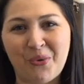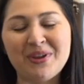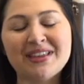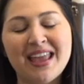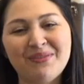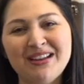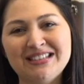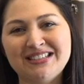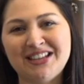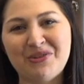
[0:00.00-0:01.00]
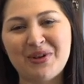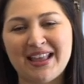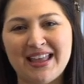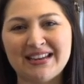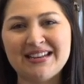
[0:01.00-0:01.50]
We can't wait to see you
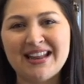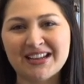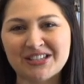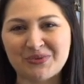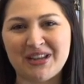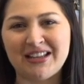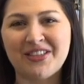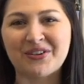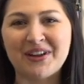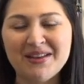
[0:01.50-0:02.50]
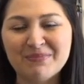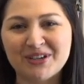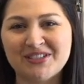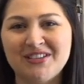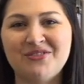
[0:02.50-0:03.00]
again next week, either in
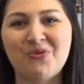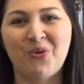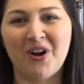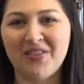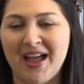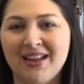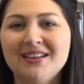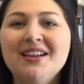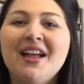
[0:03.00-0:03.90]
person or online,